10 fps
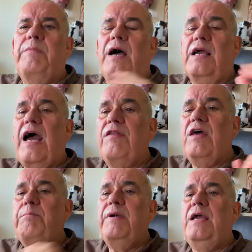back and
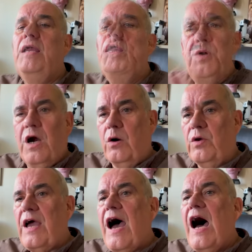they'd be
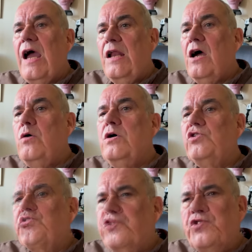broke. I know
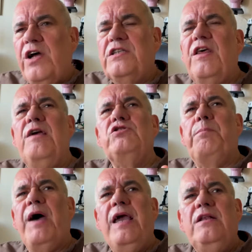Chris, I think he was a
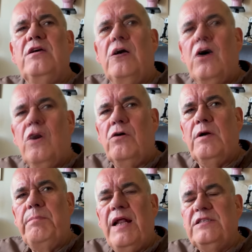painter or a
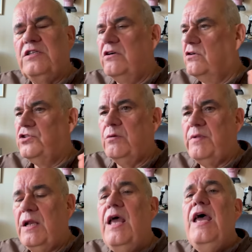plasterer or
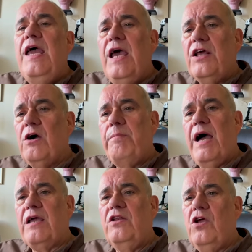something. He had to come
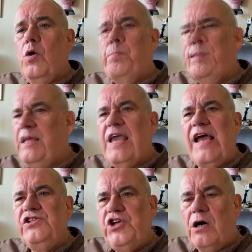back and do and
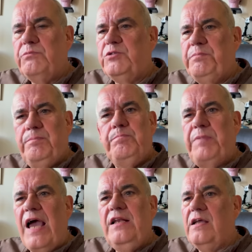get jobs
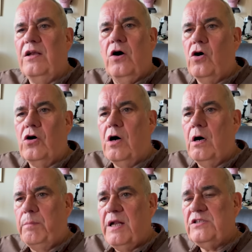painting
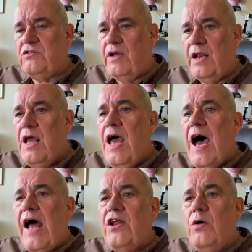or plastering.
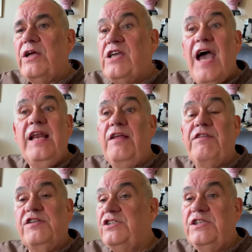I know with Kenny
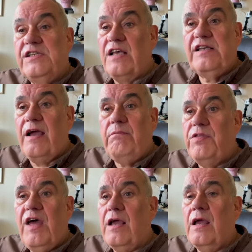that's the same
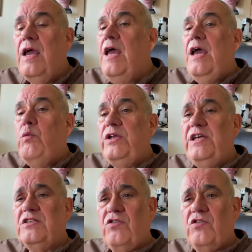thing, which is